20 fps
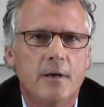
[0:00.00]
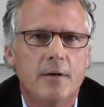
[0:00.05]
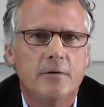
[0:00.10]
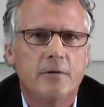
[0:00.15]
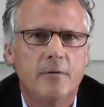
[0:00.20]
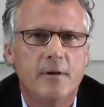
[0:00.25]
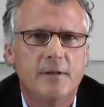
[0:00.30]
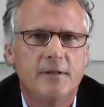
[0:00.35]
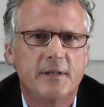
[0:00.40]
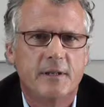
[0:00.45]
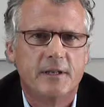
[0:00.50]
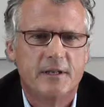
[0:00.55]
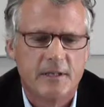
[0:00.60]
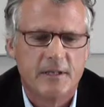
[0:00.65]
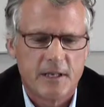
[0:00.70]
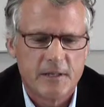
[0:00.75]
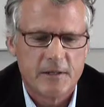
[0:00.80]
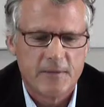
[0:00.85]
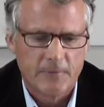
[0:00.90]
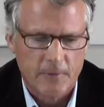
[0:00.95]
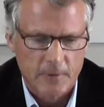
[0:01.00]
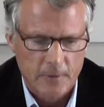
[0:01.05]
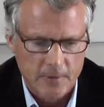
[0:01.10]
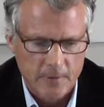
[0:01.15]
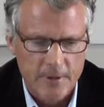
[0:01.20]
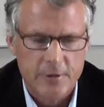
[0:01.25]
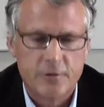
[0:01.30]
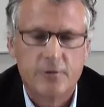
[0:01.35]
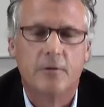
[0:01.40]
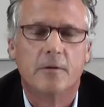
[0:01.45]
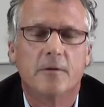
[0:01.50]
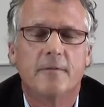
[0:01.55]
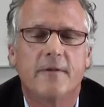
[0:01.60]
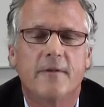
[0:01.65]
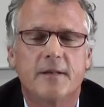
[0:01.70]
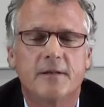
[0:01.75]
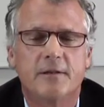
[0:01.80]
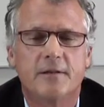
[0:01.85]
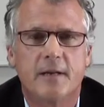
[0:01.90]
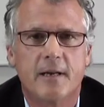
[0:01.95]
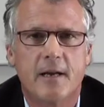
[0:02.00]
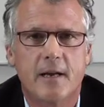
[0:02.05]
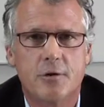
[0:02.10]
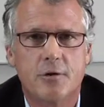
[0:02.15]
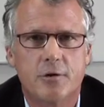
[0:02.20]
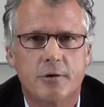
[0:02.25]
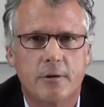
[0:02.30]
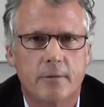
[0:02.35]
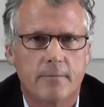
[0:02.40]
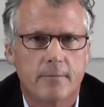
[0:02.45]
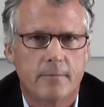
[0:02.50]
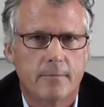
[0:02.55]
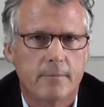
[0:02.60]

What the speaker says: to a successful internal investigation.